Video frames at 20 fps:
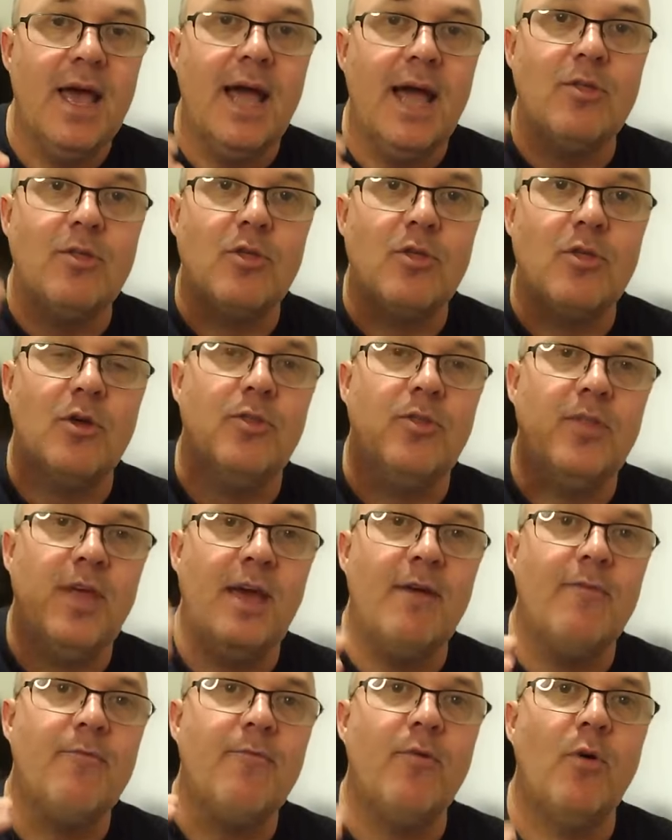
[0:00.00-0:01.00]
And so,
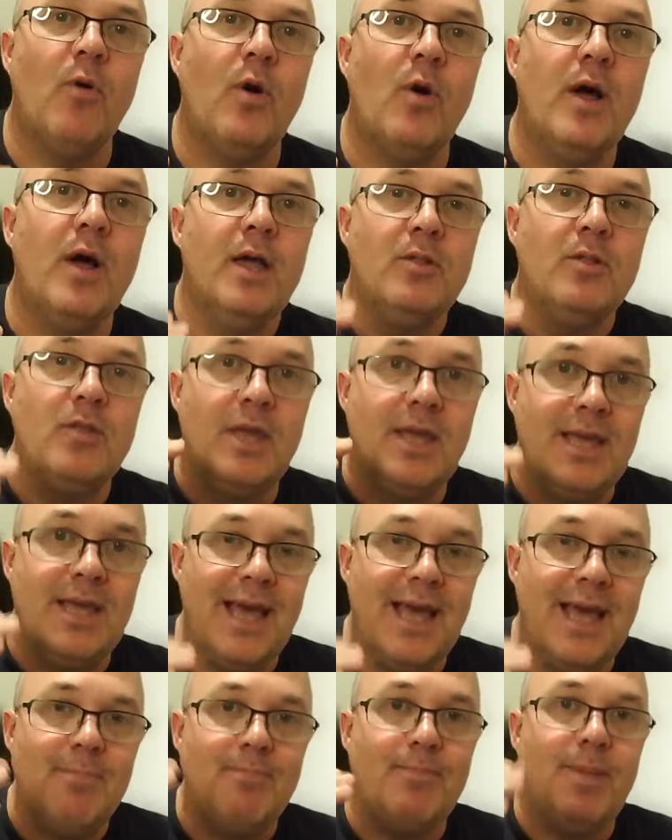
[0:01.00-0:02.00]
therefore, to
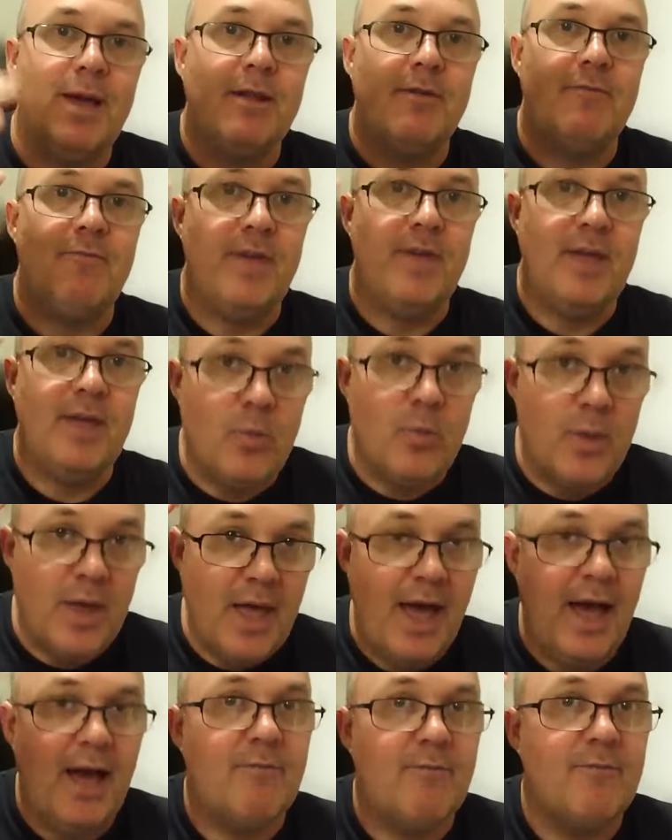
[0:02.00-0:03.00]
get better fees, we
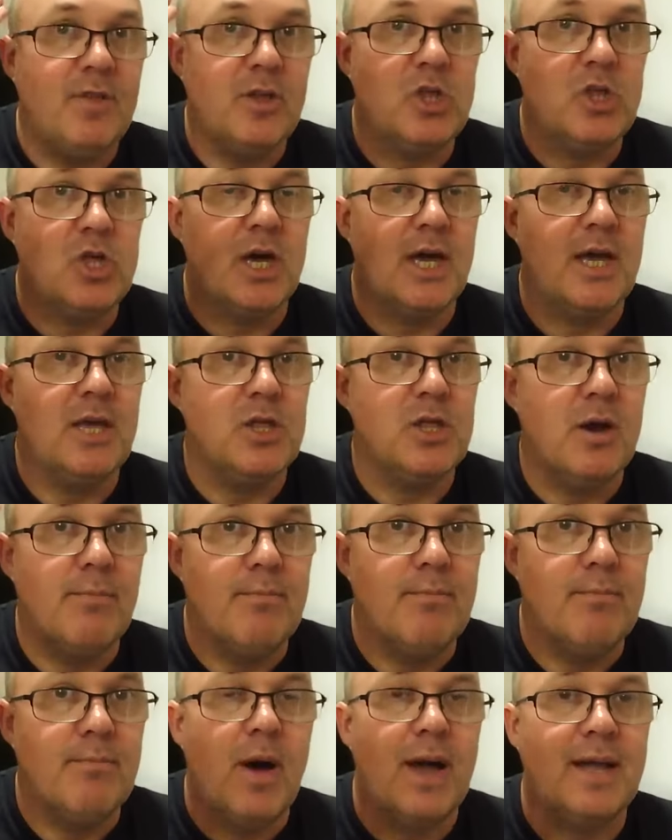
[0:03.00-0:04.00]
have to change our
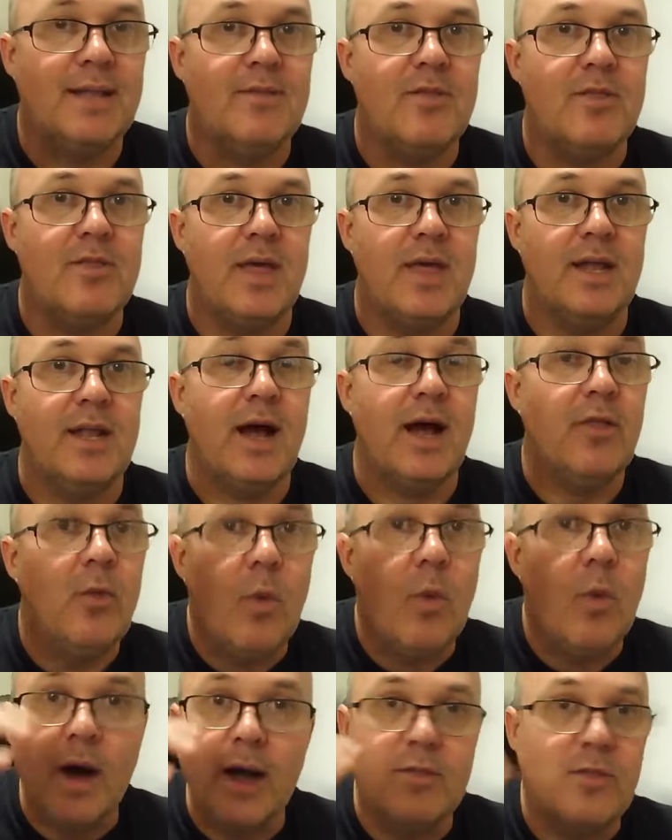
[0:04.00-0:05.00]
mindset.
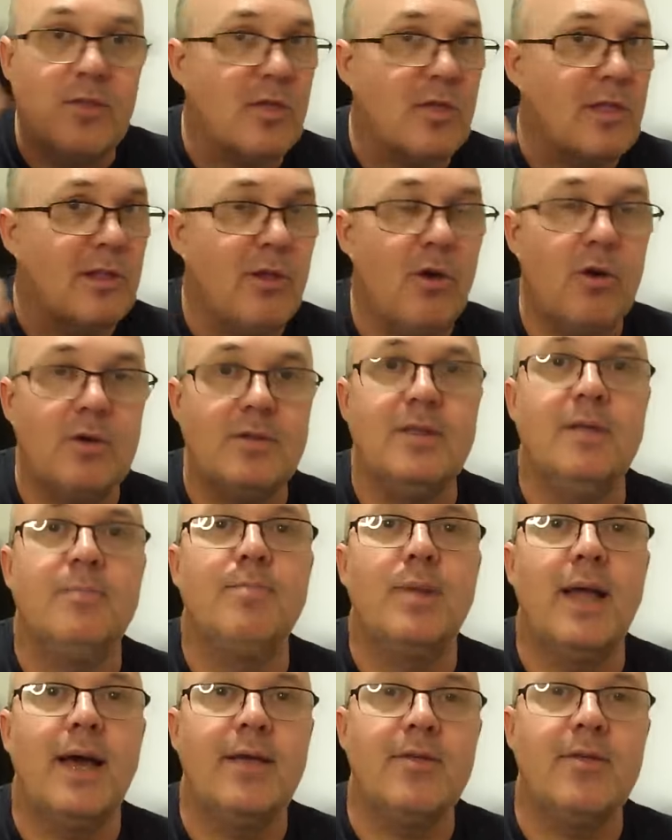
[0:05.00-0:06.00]
Otherwise, it's locked in
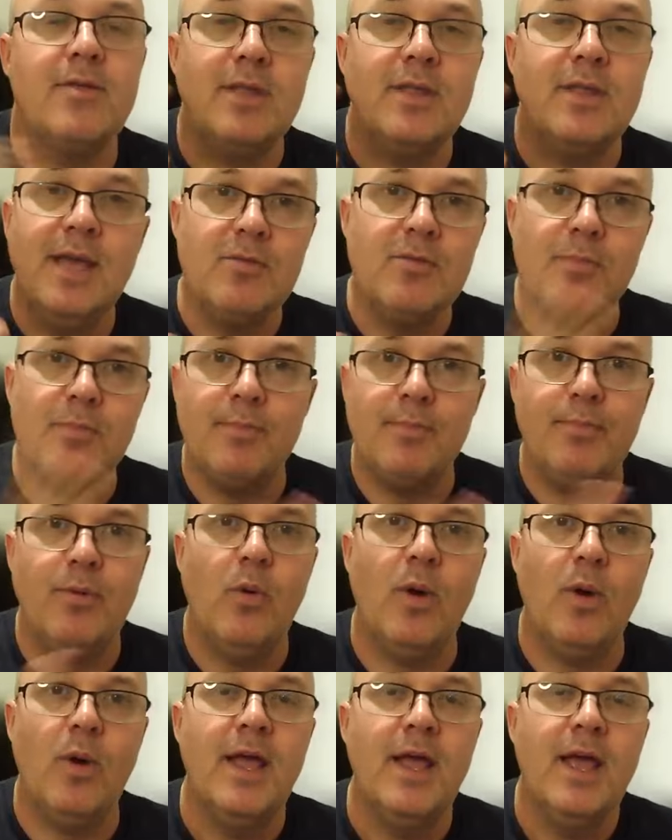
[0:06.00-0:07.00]
place. And here's my
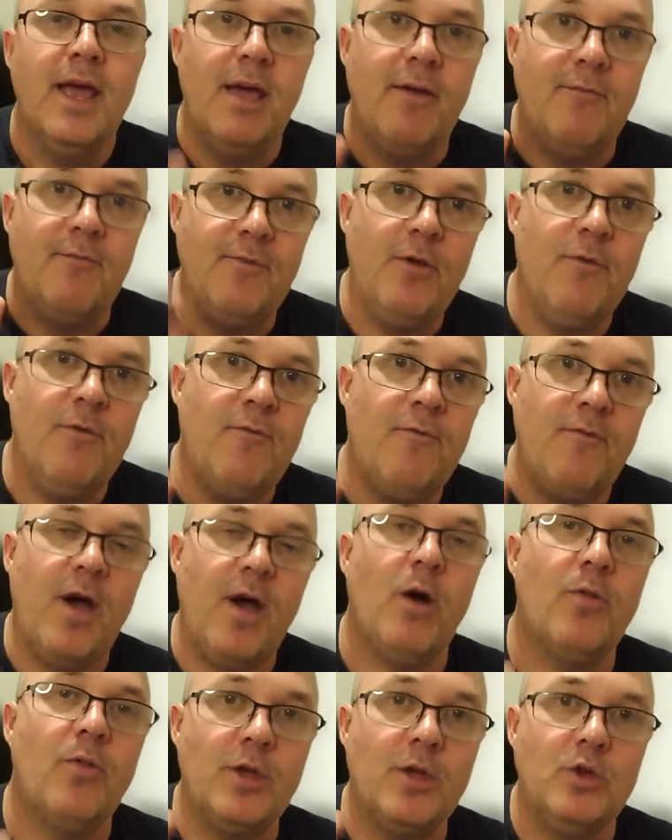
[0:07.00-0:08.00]
point if you
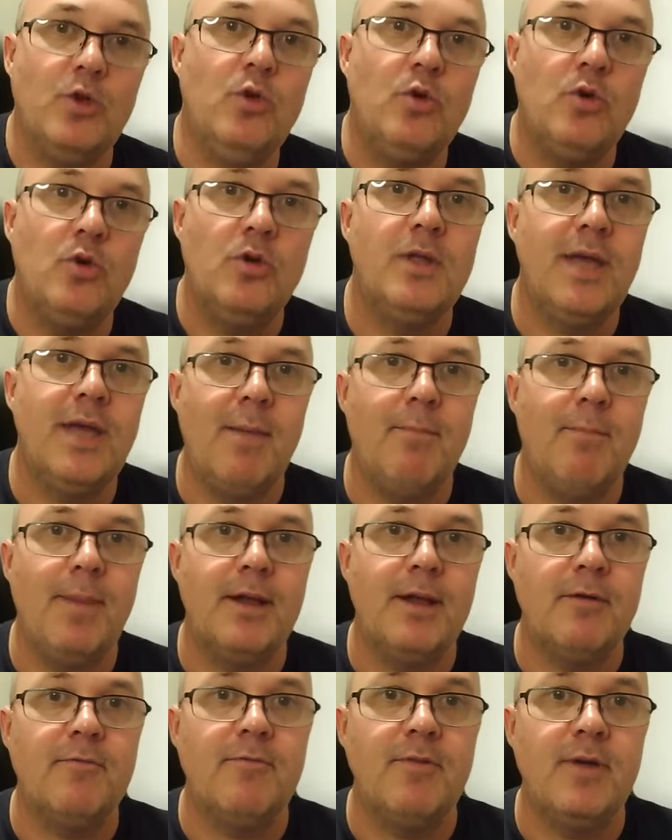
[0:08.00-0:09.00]
felt that you could get
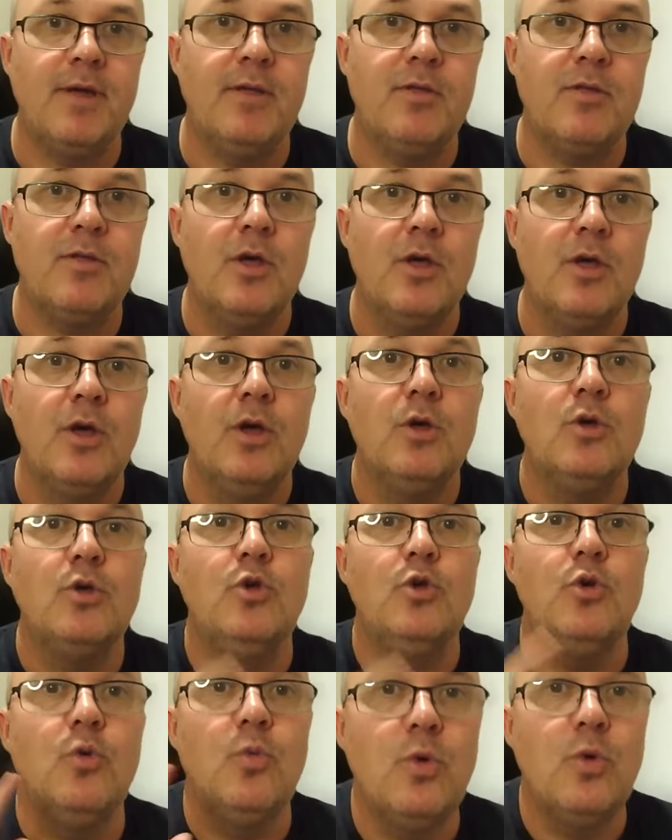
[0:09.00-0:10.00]
better fees,
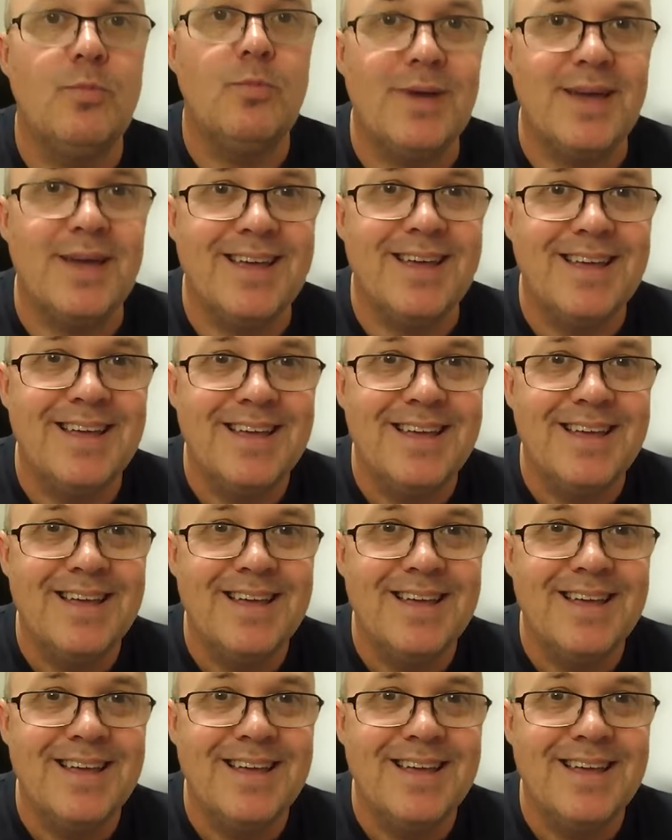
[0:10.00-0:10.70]
you would be